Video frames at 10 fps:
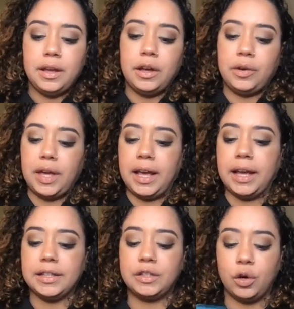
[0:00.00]
Okay,
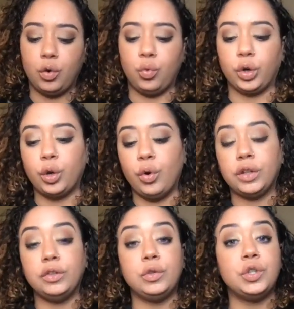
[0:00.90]
guys, so we're going
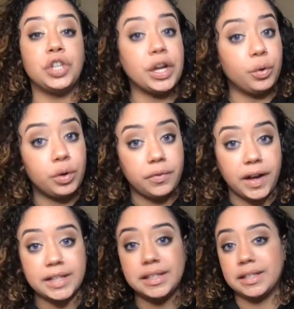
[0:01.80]
to do general
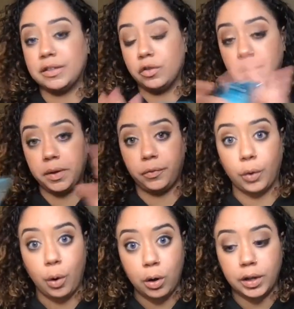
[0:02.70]
advice. This is going to be for
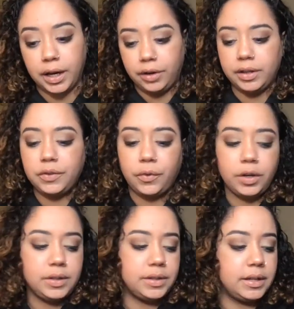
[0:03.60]
all Aries
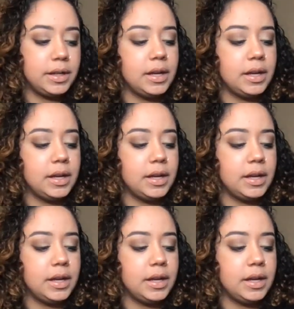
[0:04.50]
first.